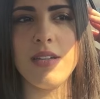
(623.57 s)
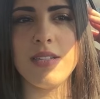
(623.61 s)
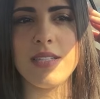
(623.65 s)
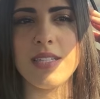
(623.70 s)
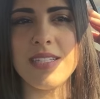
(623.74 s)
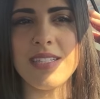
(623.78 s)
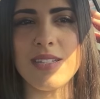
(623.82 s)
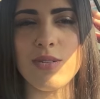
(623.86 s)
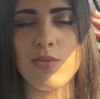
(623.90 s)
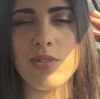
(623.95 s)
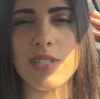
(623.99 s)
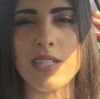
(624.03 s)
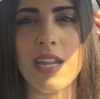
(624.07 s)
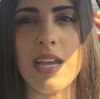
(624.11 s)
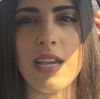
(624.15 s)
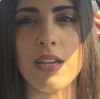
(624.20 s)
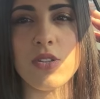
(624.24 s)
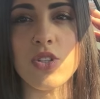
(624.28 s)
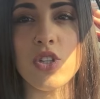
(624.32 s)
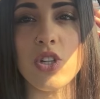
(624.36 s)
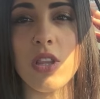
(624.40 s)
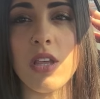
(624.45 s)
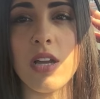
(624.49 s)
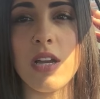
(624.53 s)
since it was an
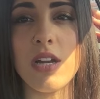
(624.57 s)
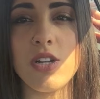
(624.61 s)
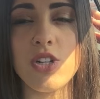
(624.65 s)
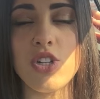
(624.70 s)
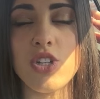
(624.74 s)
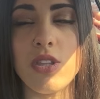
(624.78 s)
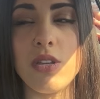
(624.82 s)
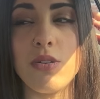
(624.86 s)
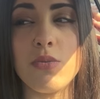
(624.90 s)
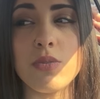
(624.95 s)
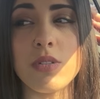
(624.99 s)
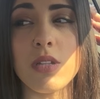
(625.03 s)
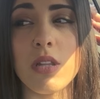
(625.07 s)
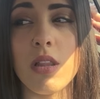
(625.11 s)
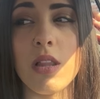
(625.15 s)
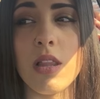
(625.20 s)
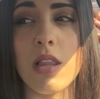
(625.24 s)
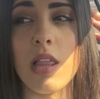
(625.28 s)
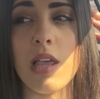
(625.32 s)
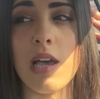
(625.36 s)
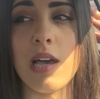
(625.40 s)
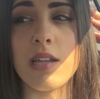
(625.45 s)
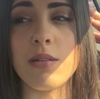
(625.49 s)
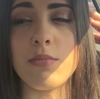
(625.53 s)
extra large, there was a
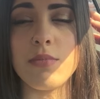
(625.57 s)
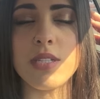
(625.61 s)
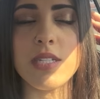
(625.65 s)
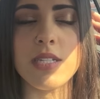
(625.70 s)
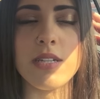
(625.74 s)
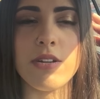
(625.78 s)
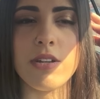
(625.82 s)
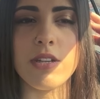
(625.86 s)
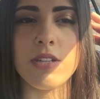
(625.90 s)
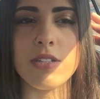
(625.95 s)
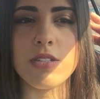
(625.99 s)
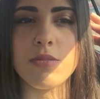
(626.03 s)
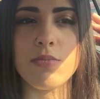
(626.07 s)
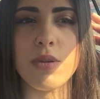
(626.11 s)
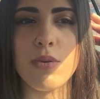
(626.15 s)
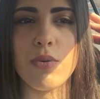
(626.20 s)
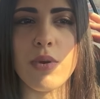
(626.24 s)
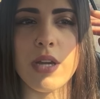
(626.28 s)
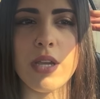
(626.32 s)
lot of material to be